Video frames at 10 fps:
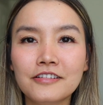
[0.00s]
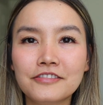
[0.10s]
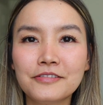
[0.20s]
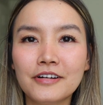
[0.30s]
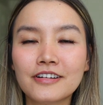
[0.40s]

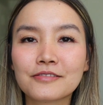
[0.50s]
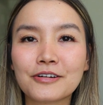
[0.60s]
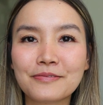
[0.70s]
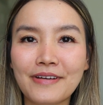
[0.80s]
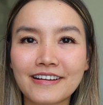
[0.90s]
everyone,
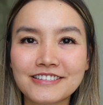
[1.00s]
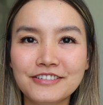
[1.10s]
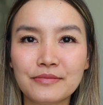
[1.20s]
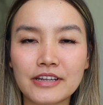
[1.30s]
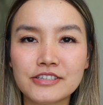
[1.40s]
welcome back
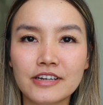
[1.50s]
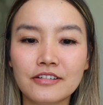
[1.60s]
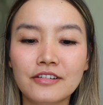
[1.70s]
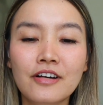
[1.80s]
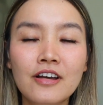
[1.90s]
to my
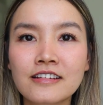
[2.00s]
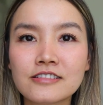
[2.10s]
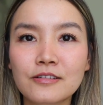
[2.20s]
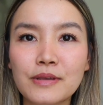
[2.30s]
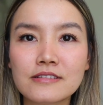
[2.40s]
channel.
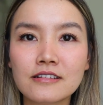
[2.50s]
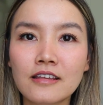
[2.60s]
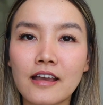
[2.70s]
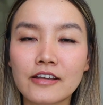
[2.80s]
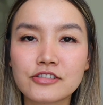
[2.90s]
So
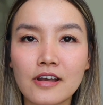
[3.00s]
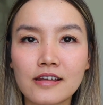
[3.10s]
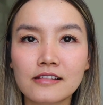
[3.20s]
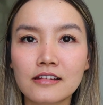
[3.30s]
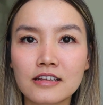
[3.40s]
basically I
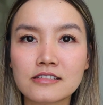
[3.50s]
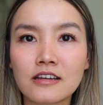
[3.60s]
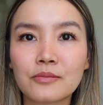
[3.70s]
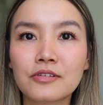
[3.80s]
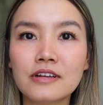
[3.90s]
tried Lilly
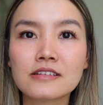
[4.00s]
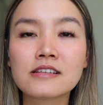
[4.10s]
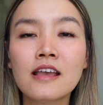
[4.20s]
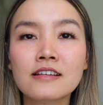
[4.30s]
Sabri's